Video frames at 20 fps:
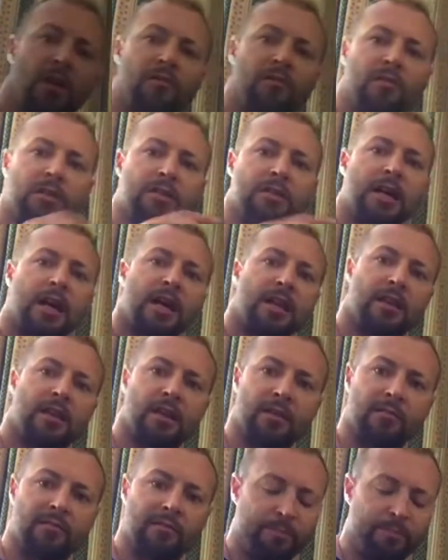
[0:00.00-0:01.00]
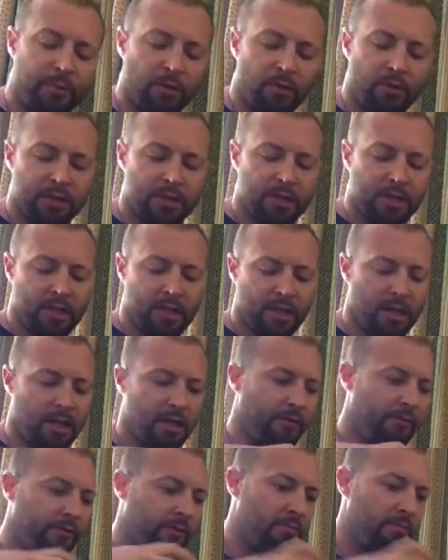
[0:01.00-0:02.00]
Chris Gethin reporting
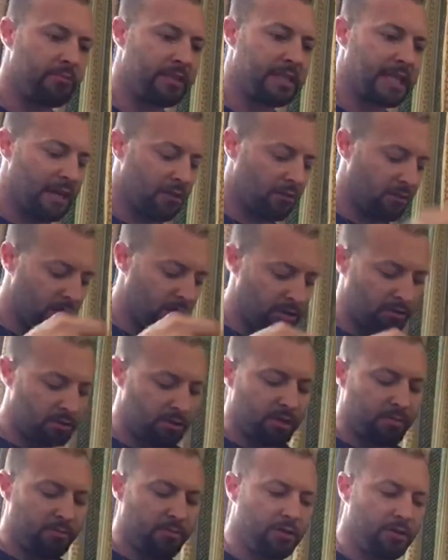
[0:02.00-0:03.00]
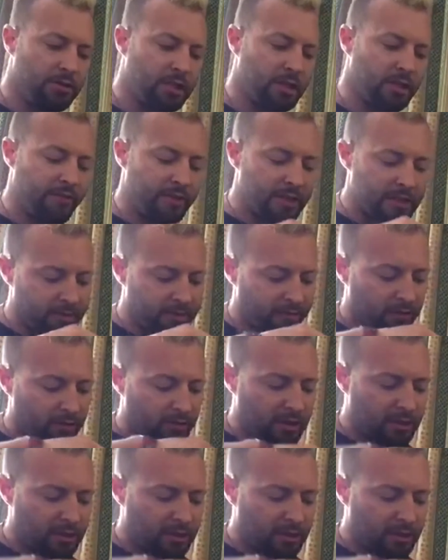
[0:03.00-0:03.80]
here from Download Music Festival.